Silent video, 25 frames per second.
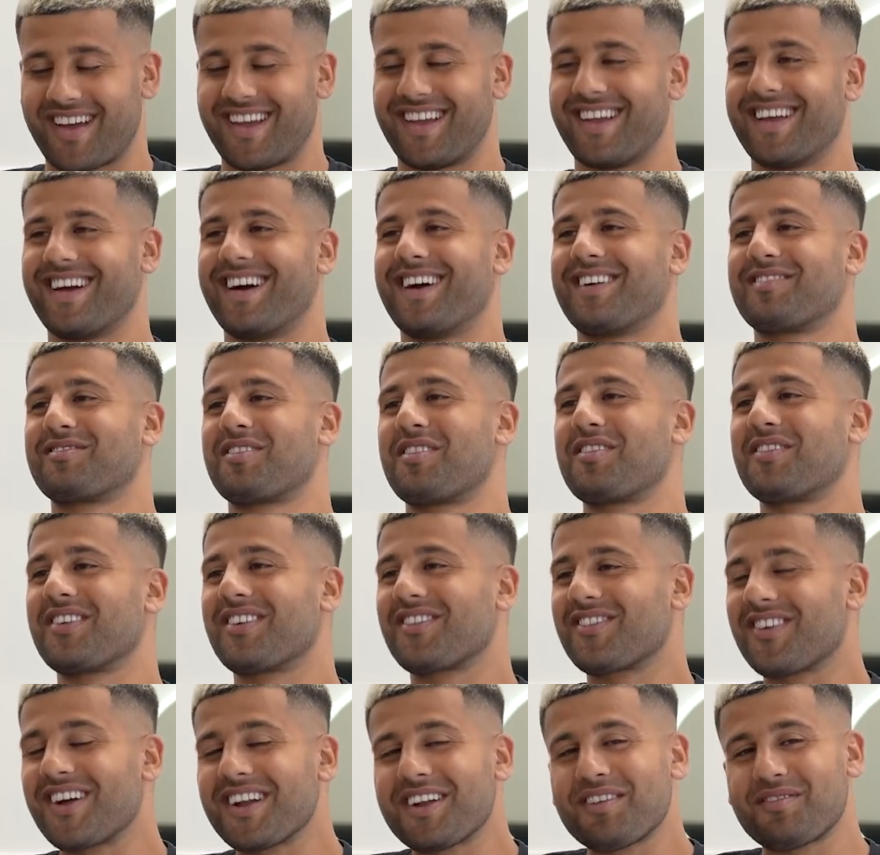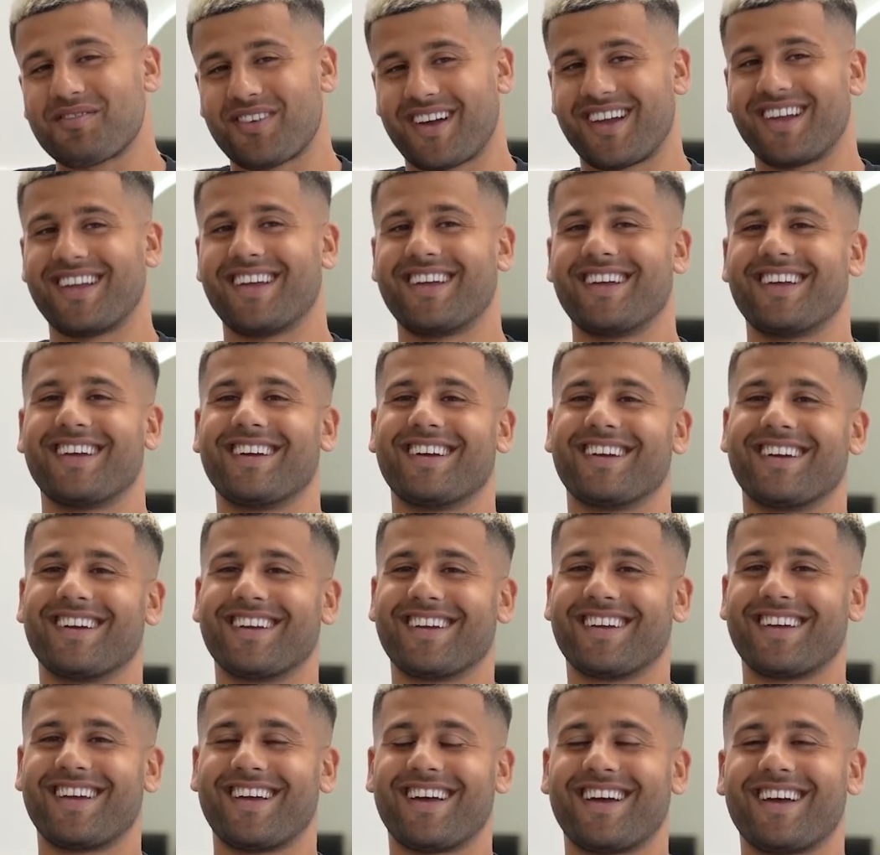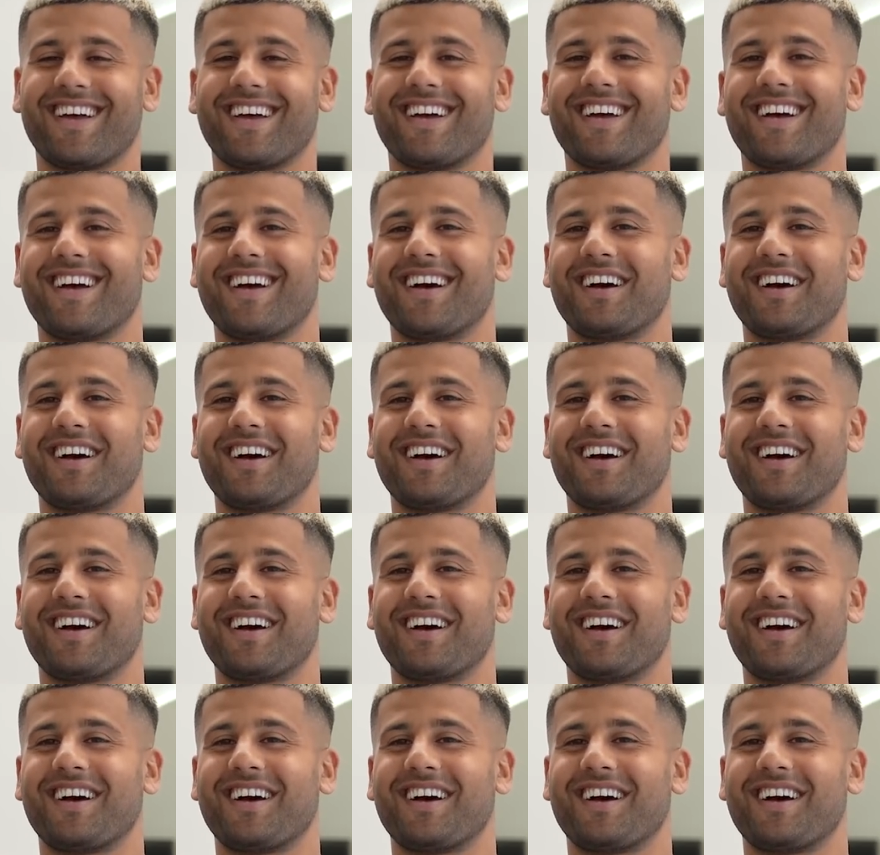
Yeah. I renovate it. Yeah.